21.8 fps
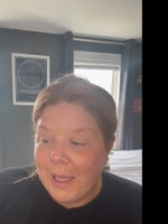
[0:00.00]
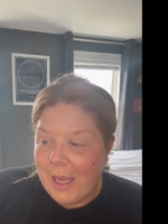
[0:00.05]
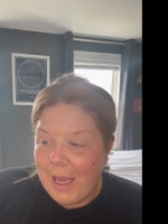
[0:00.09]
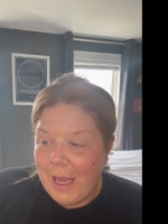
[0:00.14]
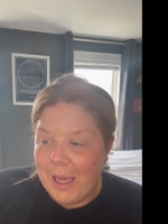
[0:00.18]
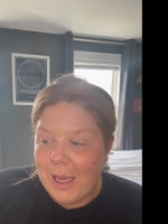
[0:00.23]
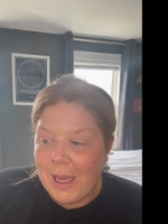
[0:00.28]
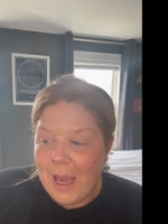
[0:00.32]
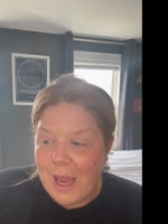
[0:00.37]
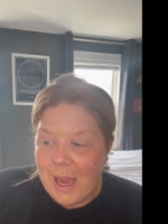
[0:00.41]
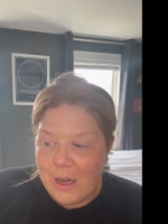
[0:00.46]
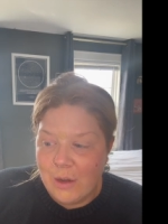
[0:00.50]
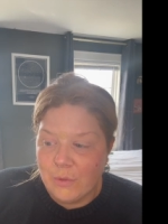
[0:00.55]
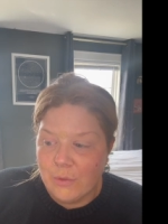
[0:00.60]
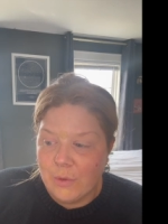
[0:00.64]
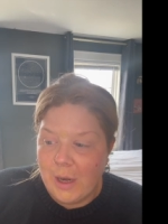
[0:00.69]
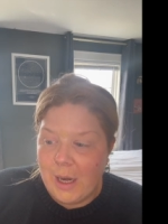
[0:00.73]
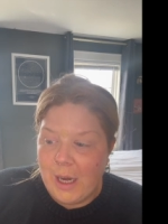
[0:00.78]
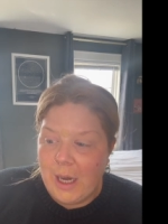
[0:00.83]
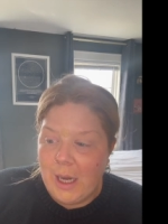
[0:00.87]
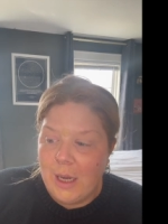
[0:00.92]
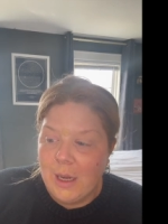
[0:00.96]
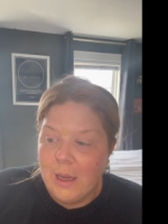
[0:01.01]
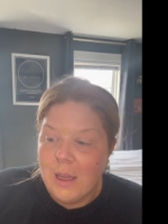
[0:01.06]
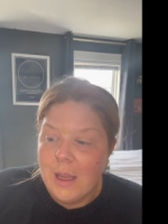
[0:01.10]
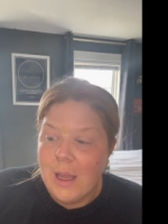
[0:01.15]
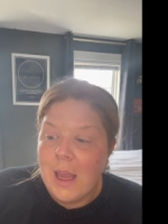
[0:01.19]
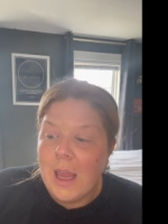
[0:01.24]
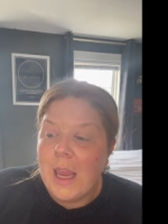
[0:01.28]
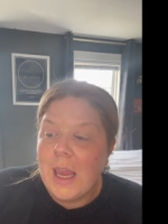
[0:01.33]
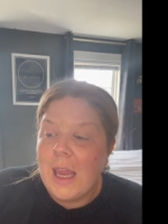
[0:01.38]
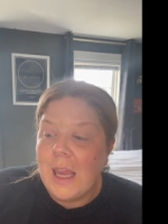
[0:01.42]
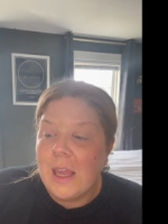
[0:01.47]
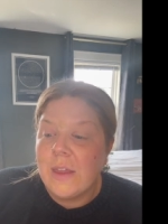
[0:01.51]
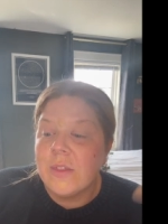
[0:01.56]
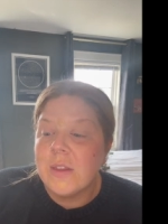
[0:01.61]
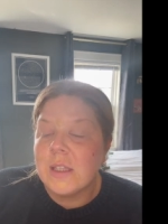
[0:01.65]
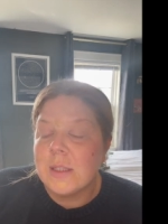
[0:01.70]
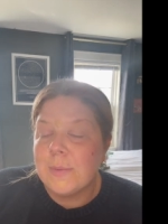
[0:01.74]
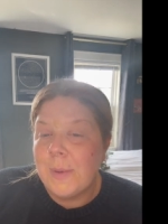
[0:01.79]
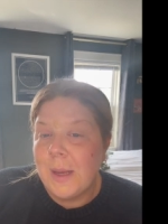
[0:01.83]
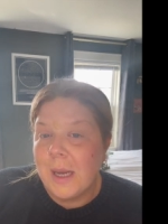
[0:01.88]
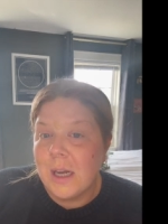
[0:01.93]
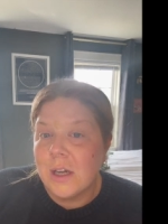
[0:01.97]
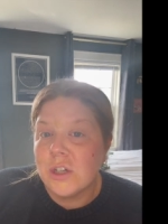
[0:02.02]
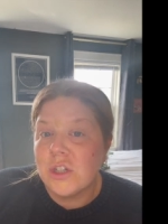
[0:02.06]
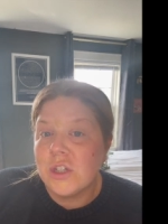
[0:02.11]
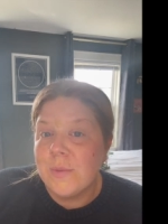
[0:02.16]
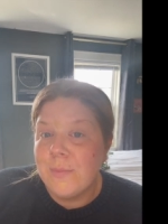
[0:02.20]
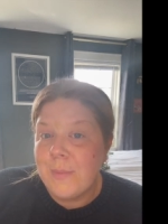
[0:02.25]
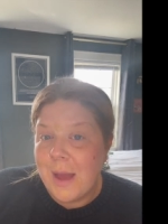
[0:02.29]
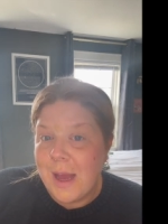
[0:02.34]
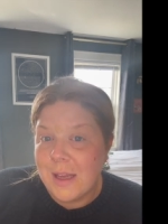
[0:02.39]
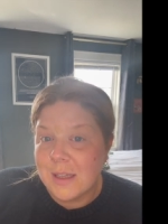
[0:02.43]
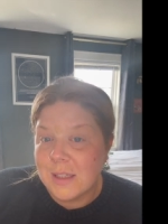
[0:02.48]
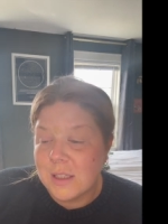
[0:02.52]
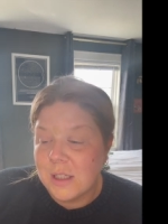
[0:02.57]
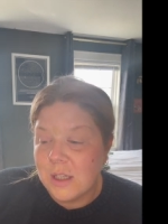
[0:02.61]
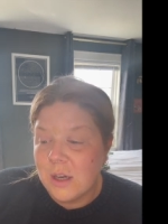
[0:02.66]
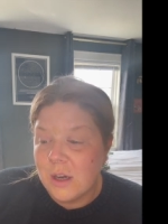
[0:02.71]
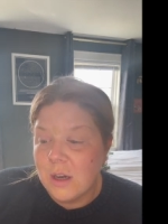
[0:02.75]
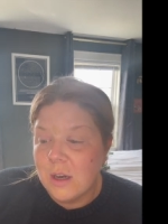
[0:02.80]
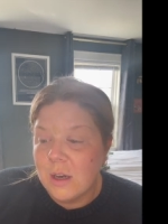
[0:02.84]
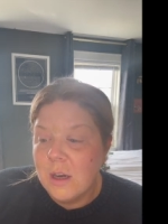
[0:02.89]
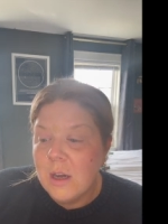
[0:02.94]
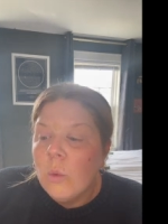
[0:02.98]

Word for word: King Henry and the Spanish ambassador